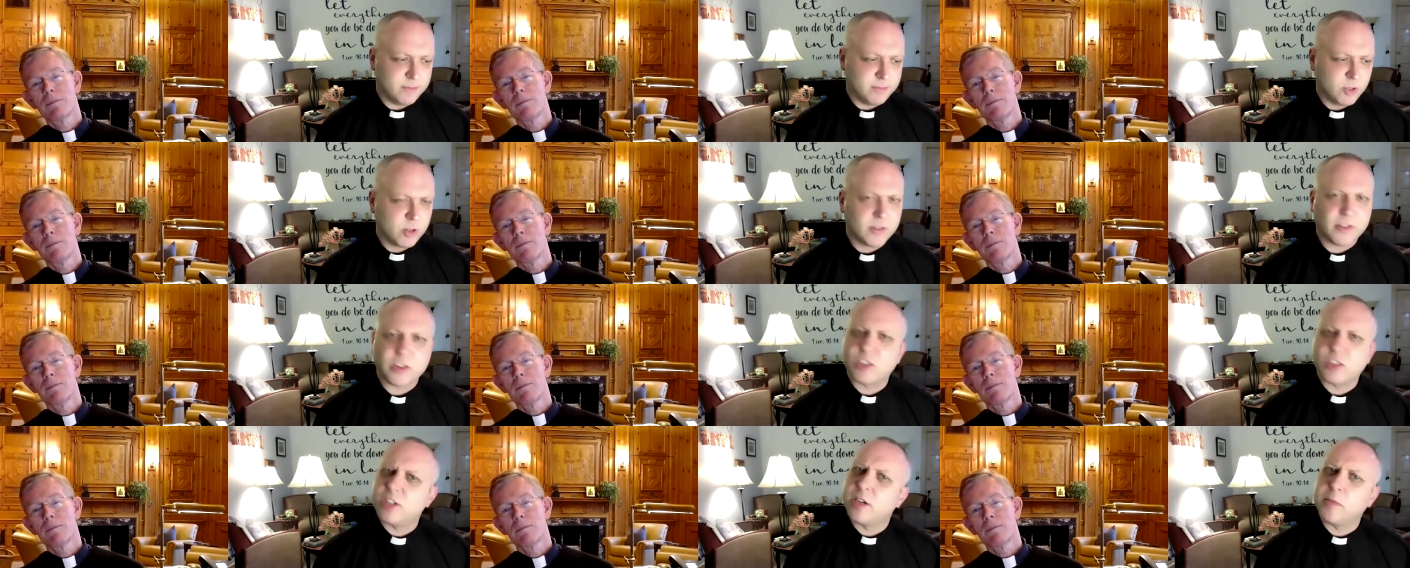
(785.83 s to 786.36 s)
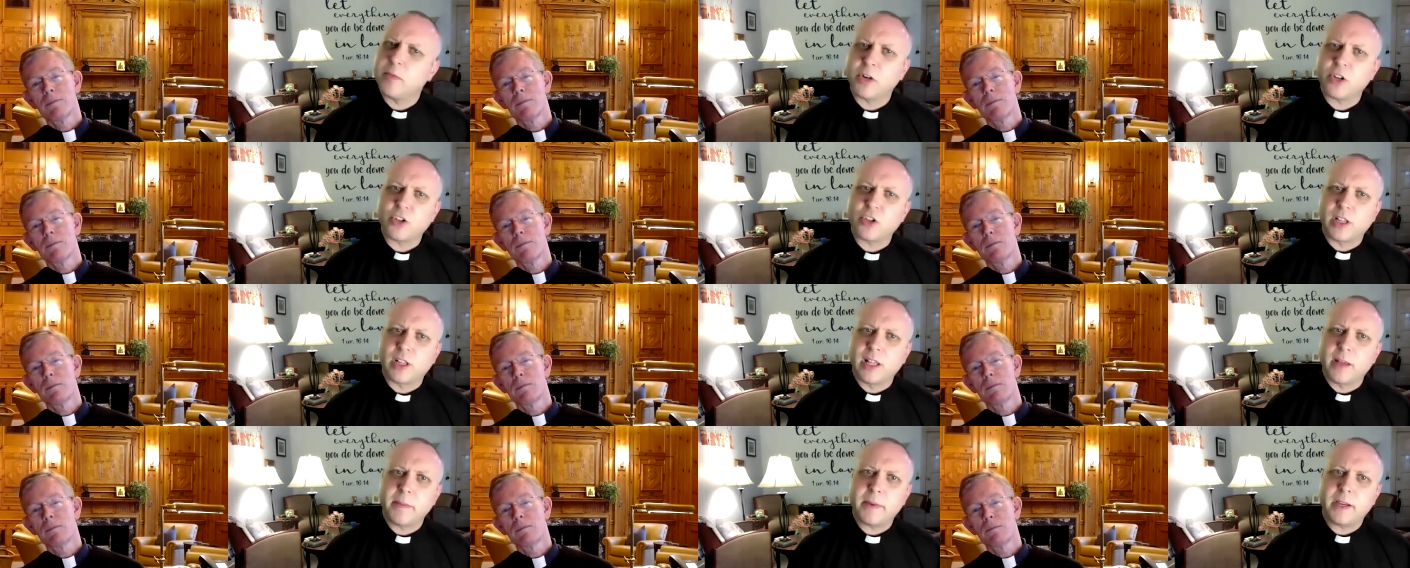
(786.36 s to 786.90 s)
Speaker 1: University of British
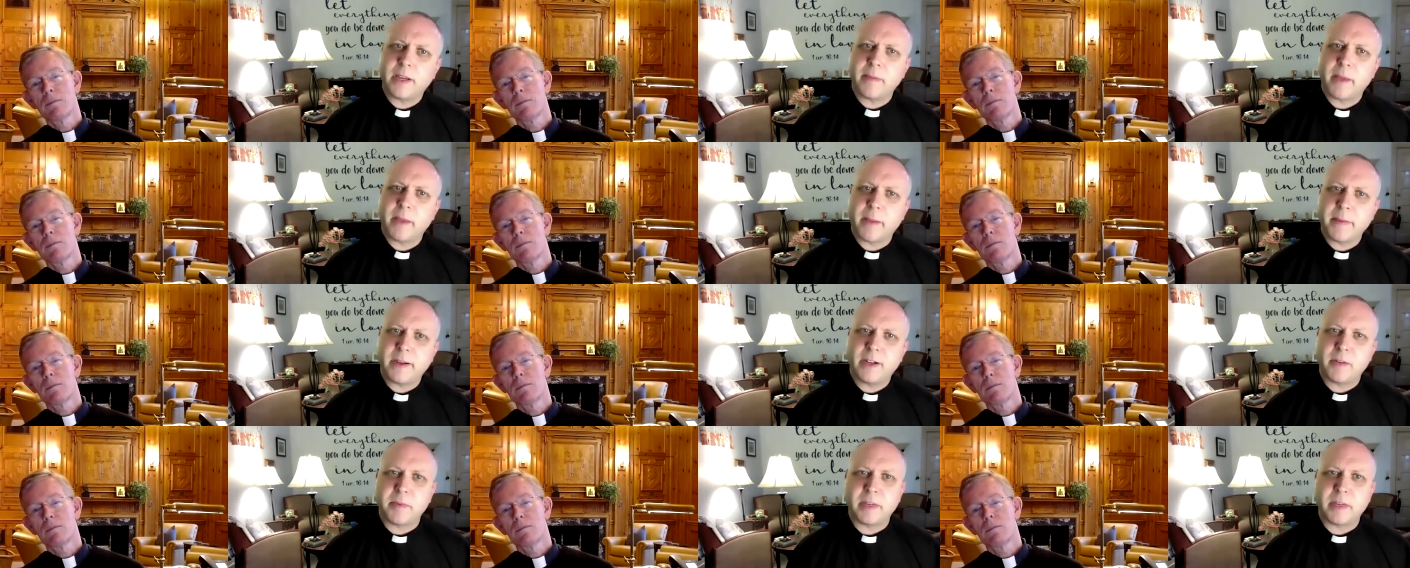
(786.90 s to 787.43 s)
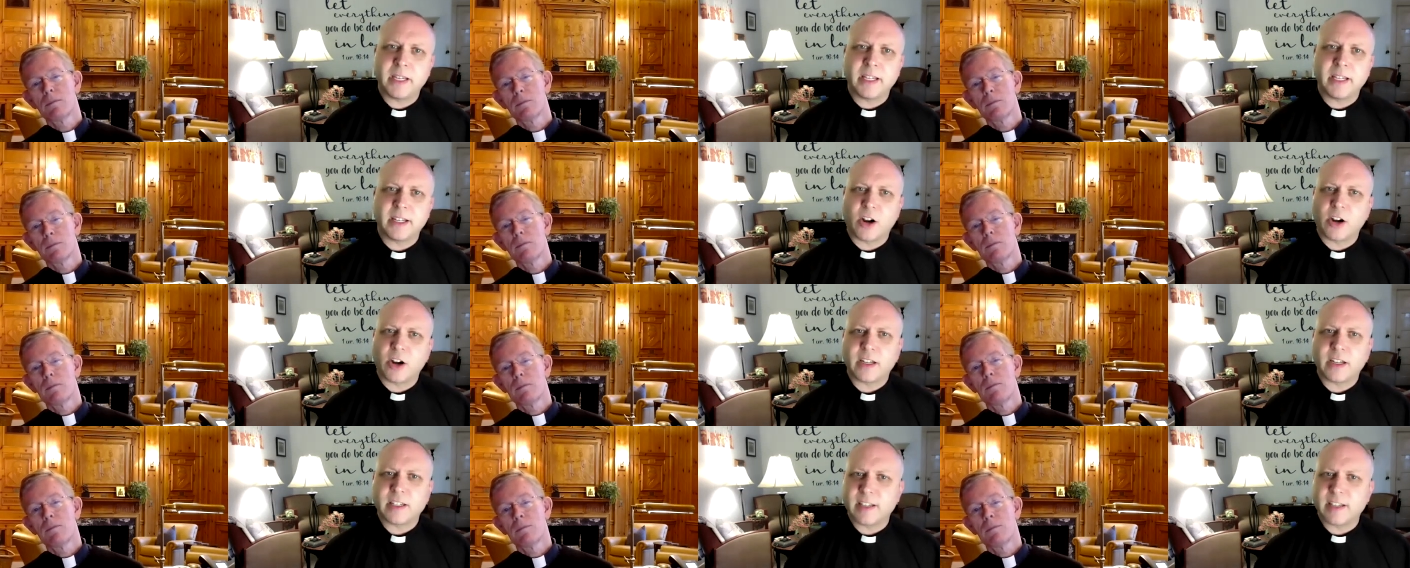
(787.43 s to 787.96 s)
Columbia, maybe, to be an
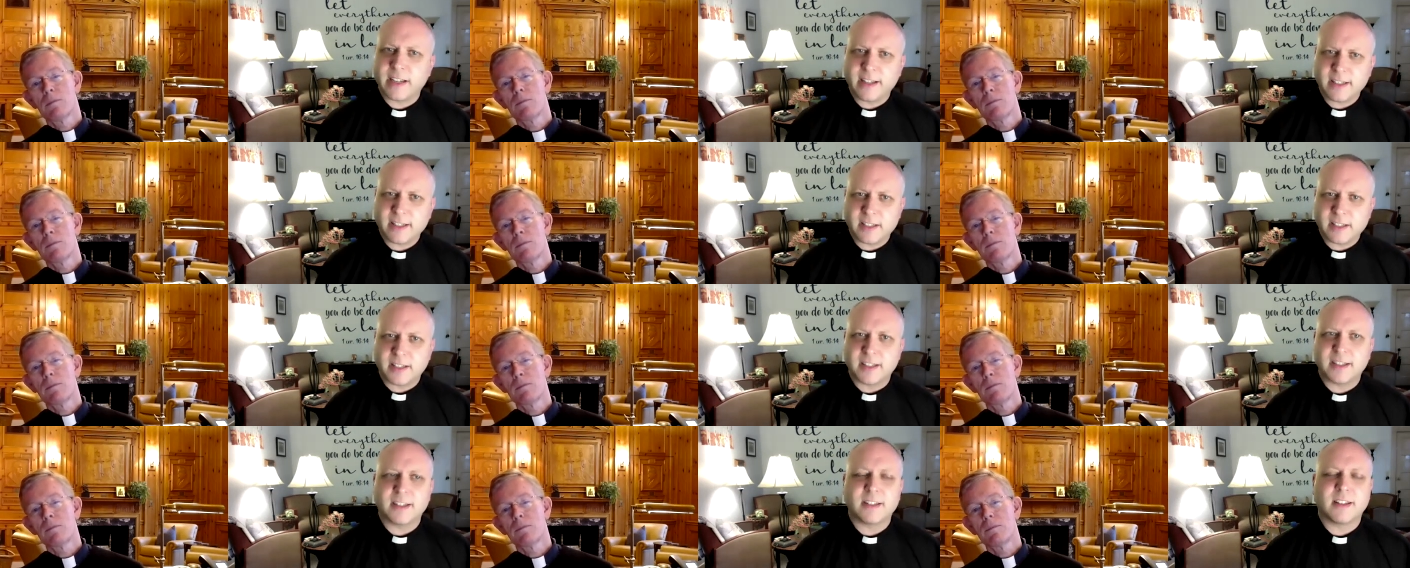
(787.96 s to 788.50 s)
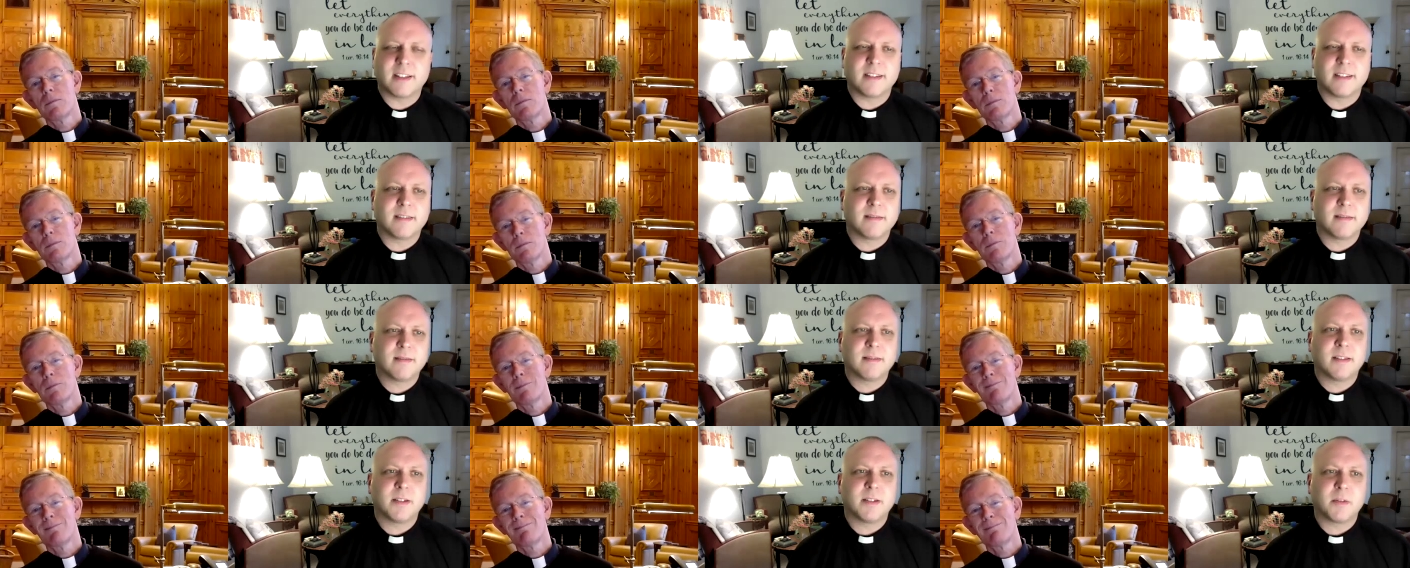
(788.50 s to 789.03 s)
architect, uh, that
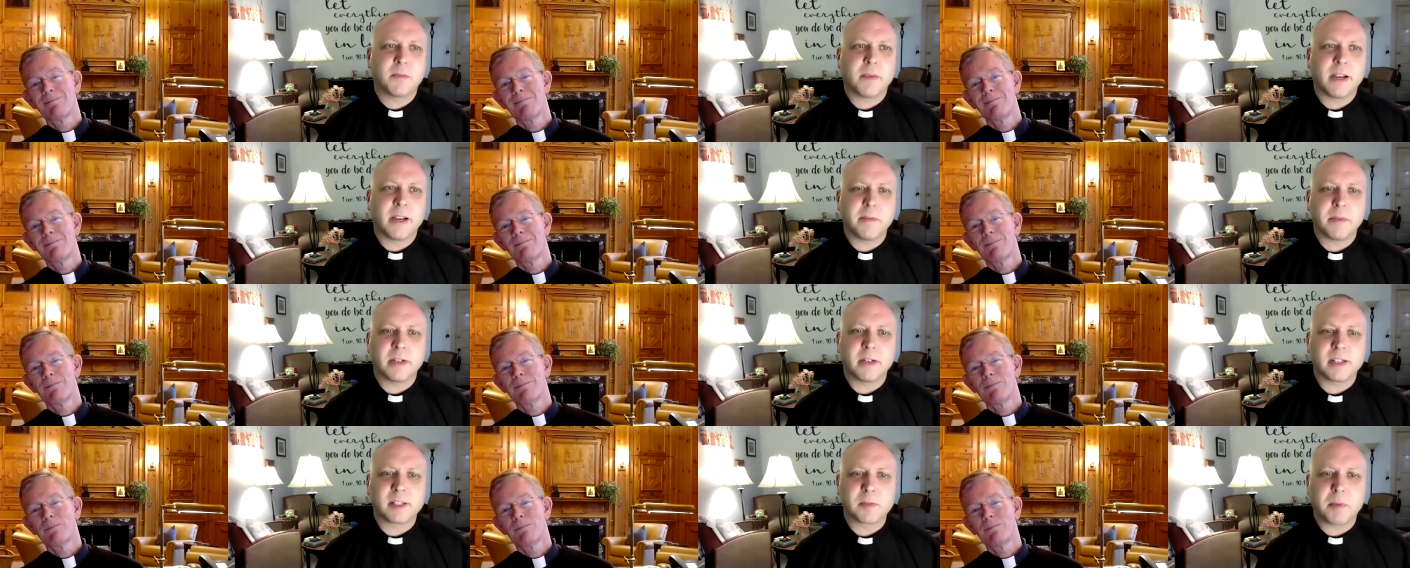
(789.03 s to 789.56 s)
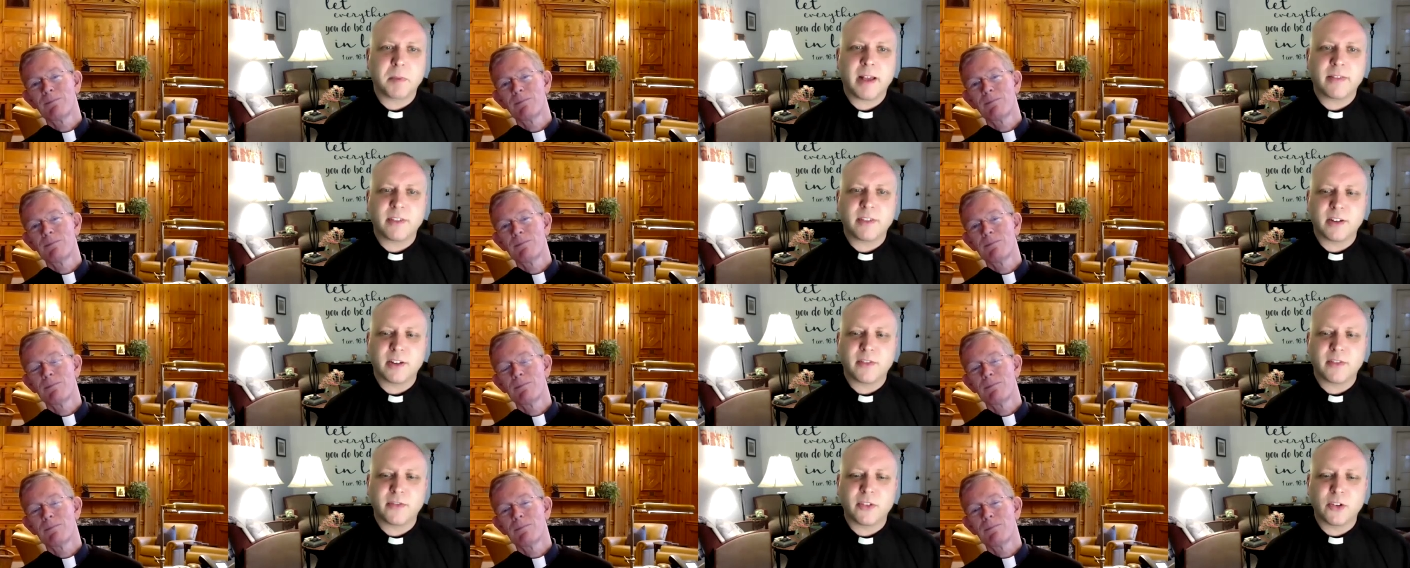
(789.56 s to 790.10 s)
there may have been a spot
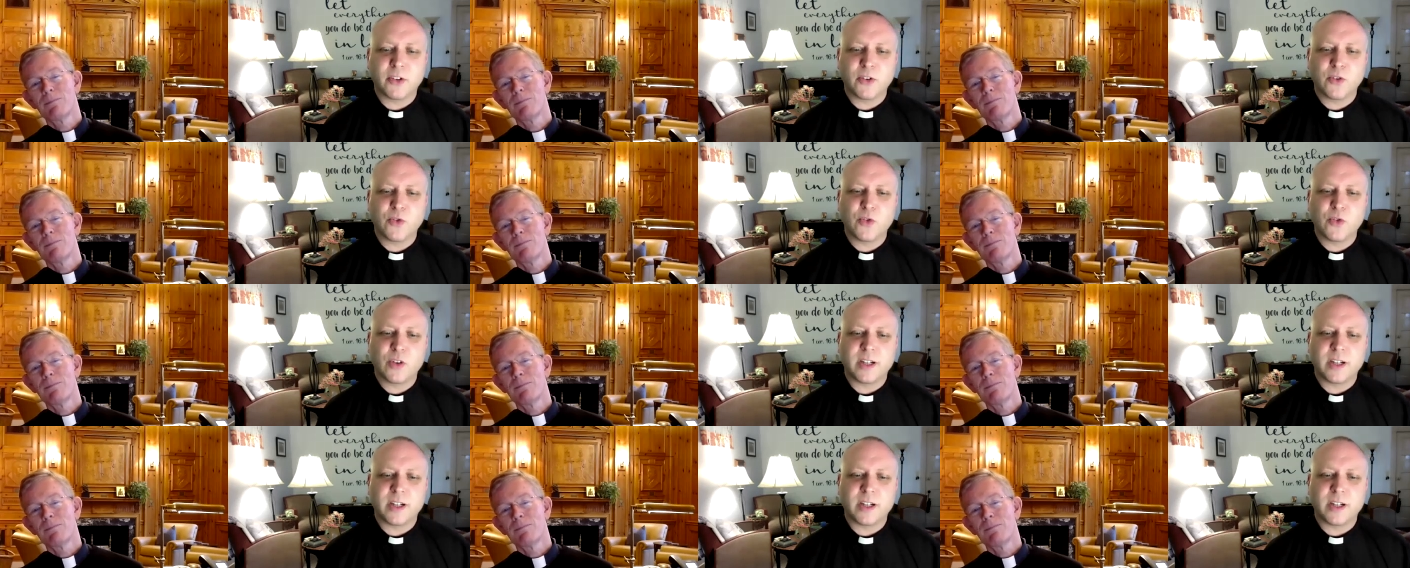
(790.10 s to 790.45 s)
there for you.